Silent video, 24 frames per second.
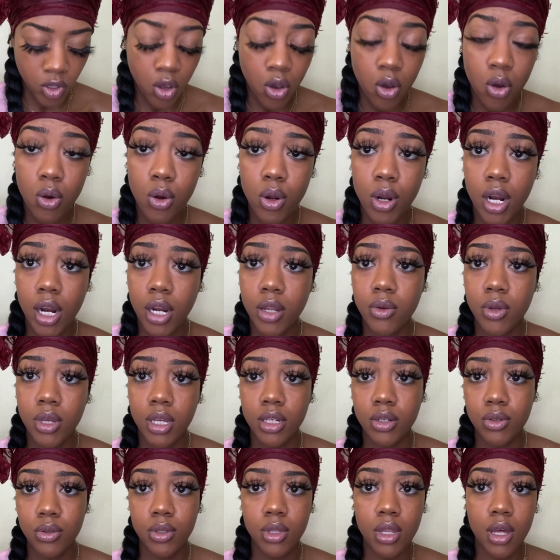or you can
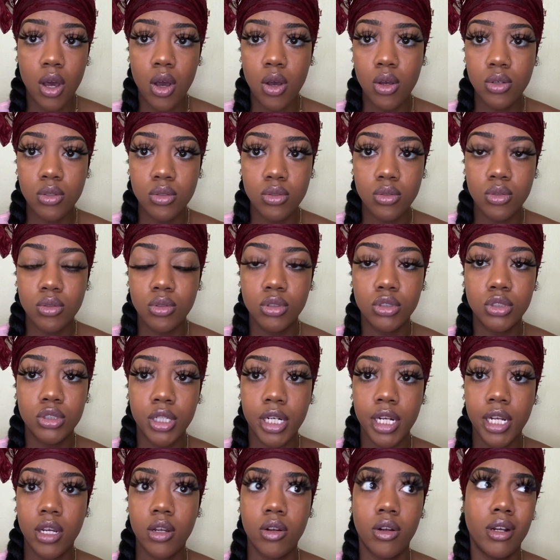do the old school trick,